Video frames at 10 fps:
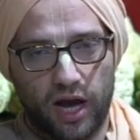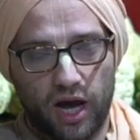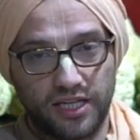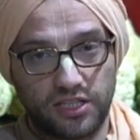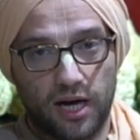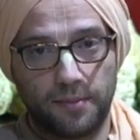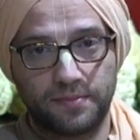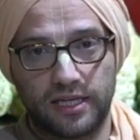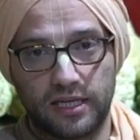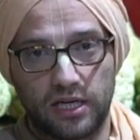
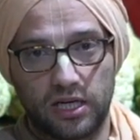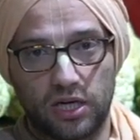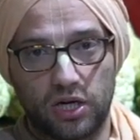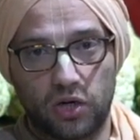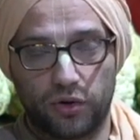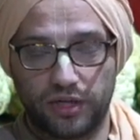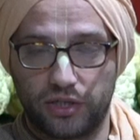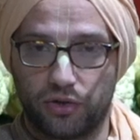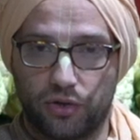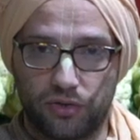adopt it according
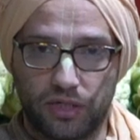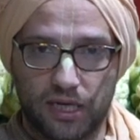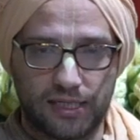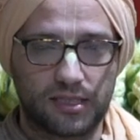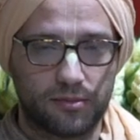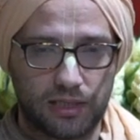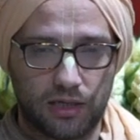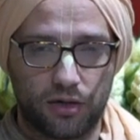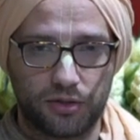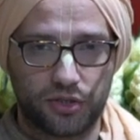to their own customs and
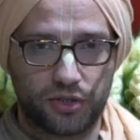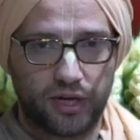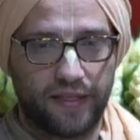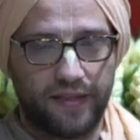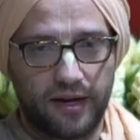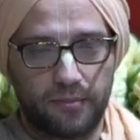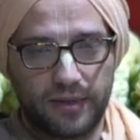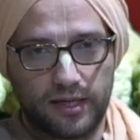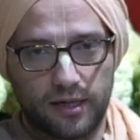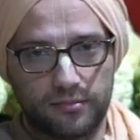culture, and then it
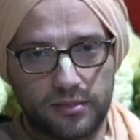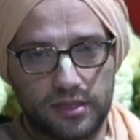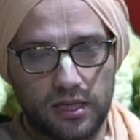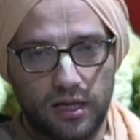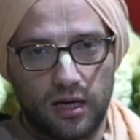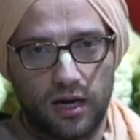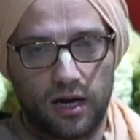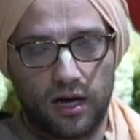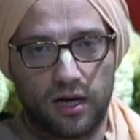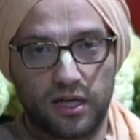becomes
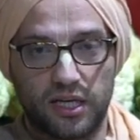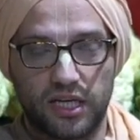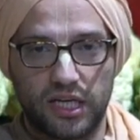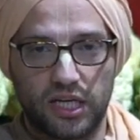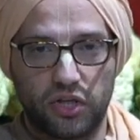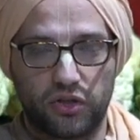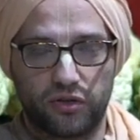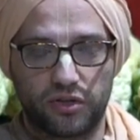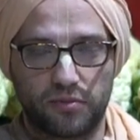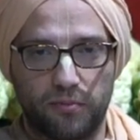uh,
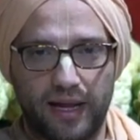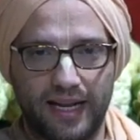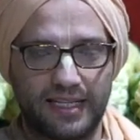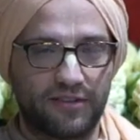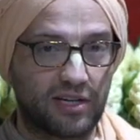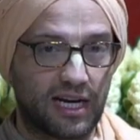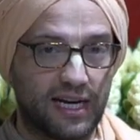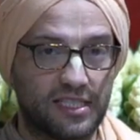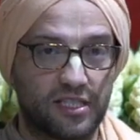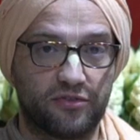there's many different
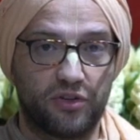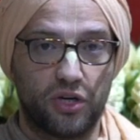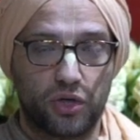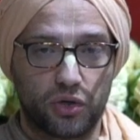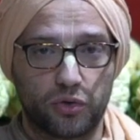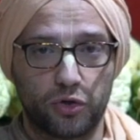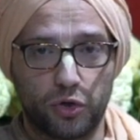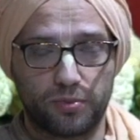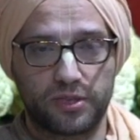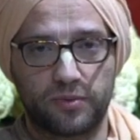kinds of
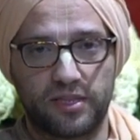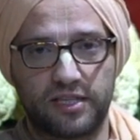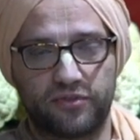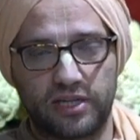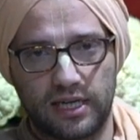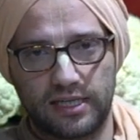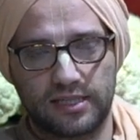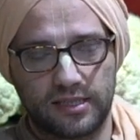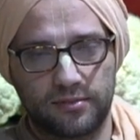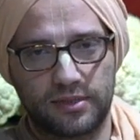groups with different
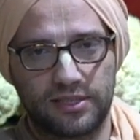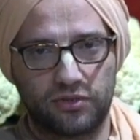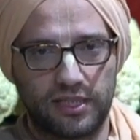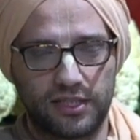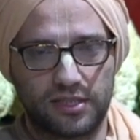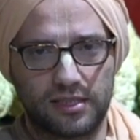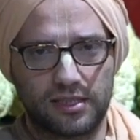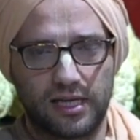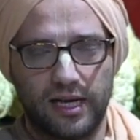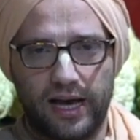customs and
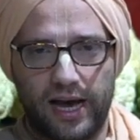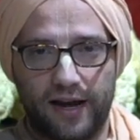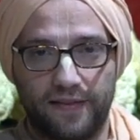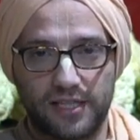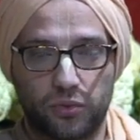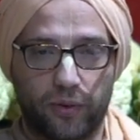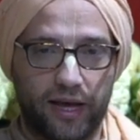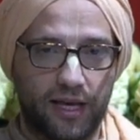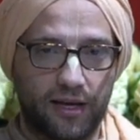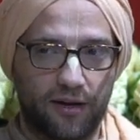traditions, and in this
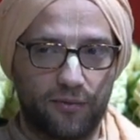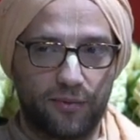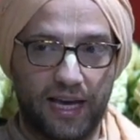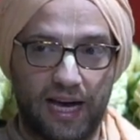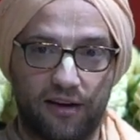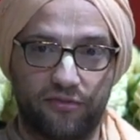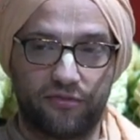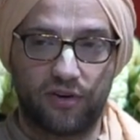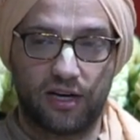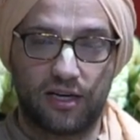way we have
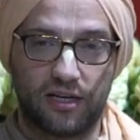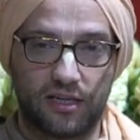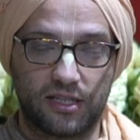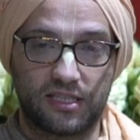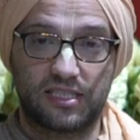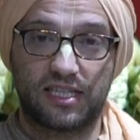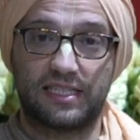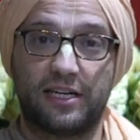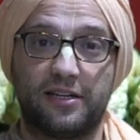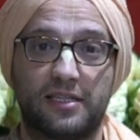uh,
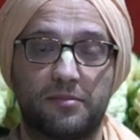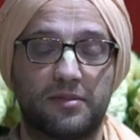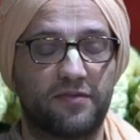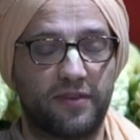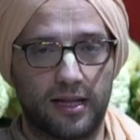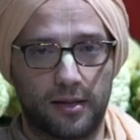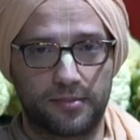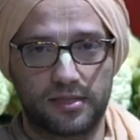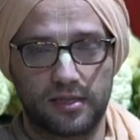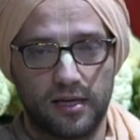sectarianism
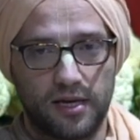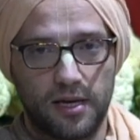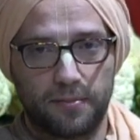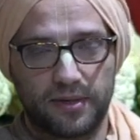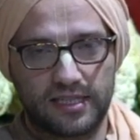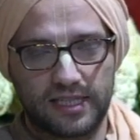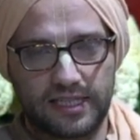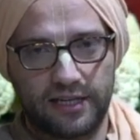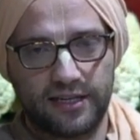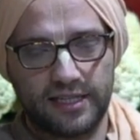develops. But
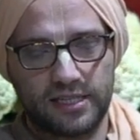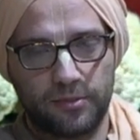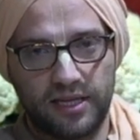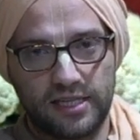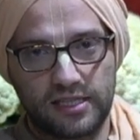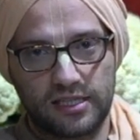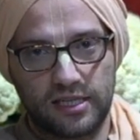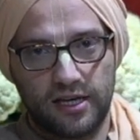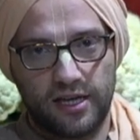sectarianism is,